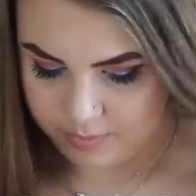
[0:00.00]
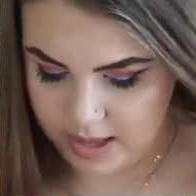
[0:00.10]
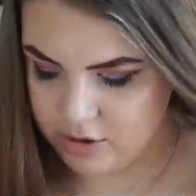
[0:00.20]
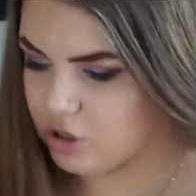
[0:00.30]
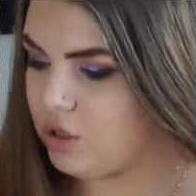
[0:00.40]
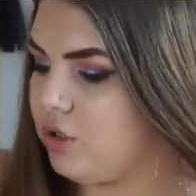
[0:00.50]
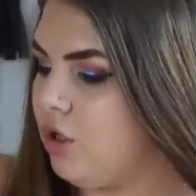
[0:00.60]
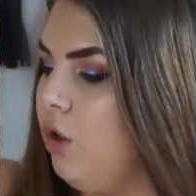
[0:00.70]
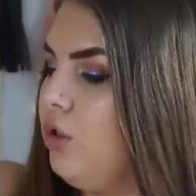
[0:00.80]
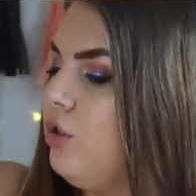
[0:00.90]
it just looks
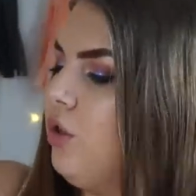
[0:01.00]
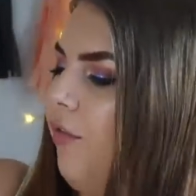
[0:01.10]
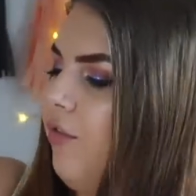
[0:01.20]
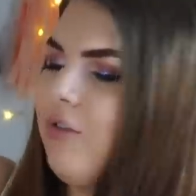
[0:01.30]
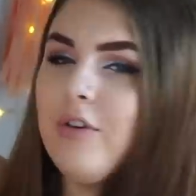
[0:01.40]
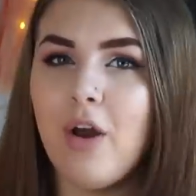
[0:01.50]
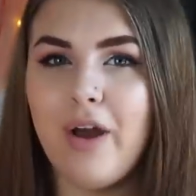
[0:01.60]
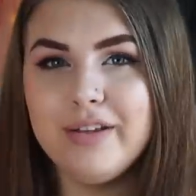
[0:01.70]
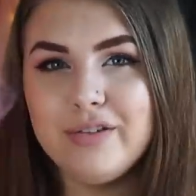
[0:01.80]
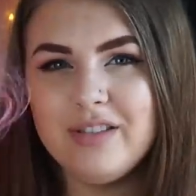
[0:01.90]
a lot softer and nicer